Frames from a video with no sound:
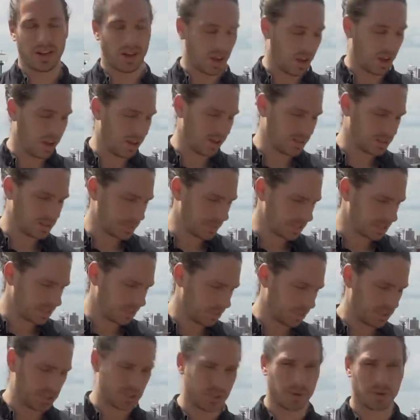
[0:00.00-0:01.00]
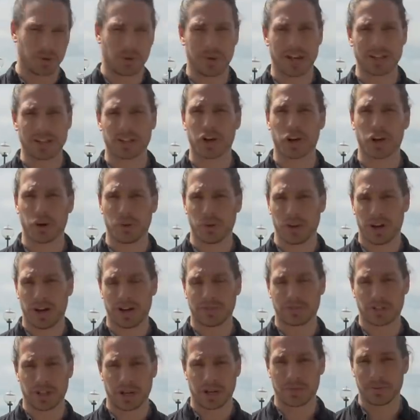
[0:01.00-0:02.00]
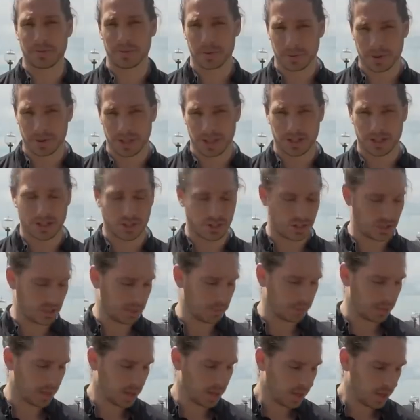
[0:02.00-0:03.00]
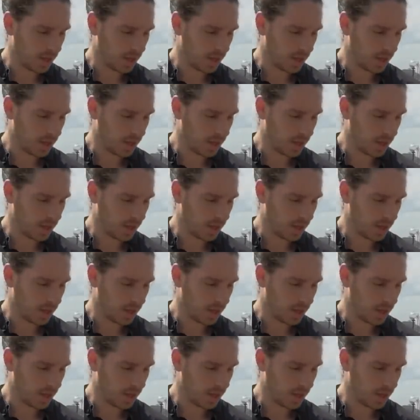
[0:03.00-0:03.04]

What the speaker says: especially when you talk about the whole lifetime of the relationship.